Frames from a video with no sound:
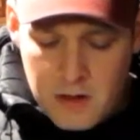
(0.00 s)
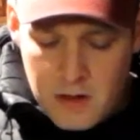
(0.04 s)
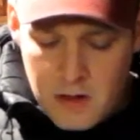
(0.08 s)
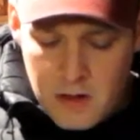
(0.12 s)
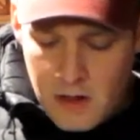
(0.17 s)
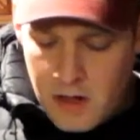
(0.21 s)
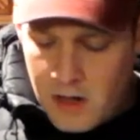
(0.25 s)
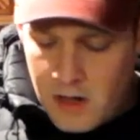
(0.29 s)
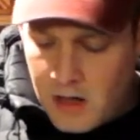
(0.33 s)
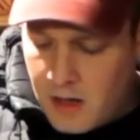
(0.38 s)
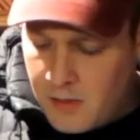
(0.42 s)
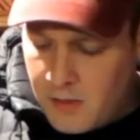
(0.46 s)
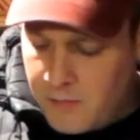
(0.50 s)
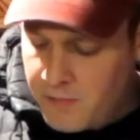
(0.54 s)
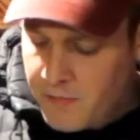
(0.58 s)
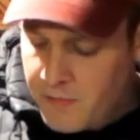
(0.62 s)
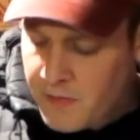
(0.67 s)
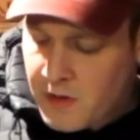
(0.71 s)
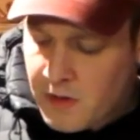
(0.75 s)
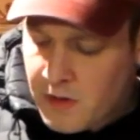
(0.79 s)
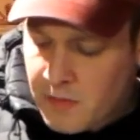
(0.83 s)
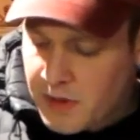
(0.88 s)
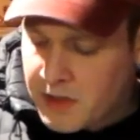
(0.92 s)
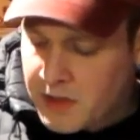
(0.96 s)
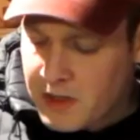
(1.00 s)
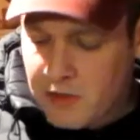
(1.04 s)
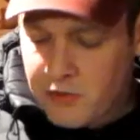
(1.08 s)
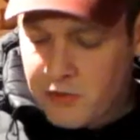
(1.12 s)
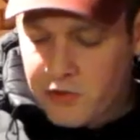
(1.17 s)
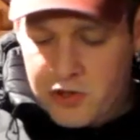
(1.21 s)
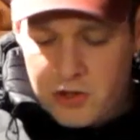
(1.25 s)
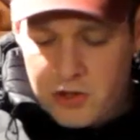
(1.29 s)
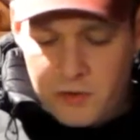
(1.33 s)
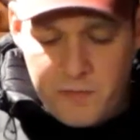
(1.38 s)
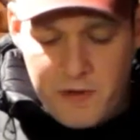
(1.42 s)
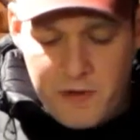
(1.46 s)
But these are
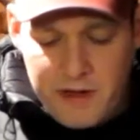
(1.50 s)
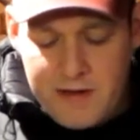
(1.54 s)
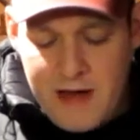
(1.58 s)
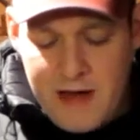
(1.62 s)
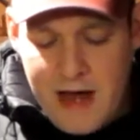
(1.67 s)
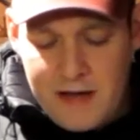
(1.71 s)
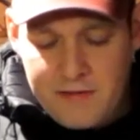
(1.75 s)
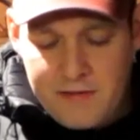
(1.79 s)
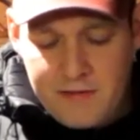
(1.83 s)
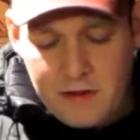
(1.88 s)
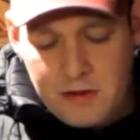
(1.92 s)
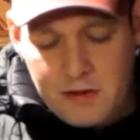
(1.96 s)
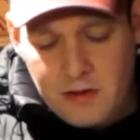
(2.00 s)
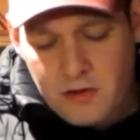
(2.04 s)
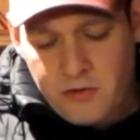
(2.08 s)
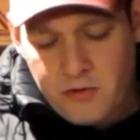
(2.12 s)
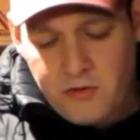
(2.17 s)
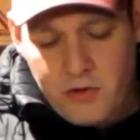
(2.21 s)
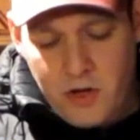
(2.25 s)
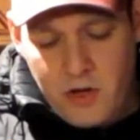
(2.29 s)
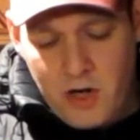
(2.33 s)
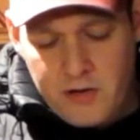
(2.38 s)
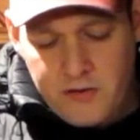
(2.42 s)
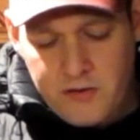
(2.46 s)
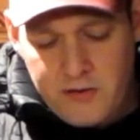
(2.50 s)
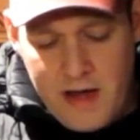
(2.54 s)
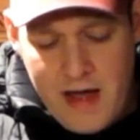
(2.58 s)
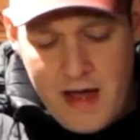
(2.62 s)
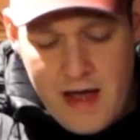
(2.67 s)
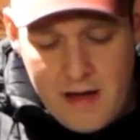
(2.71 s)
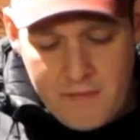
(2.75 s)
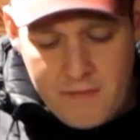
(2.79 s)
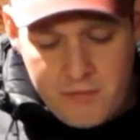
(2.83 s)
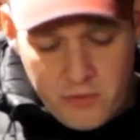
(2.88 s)
just fantastic little cigars to have.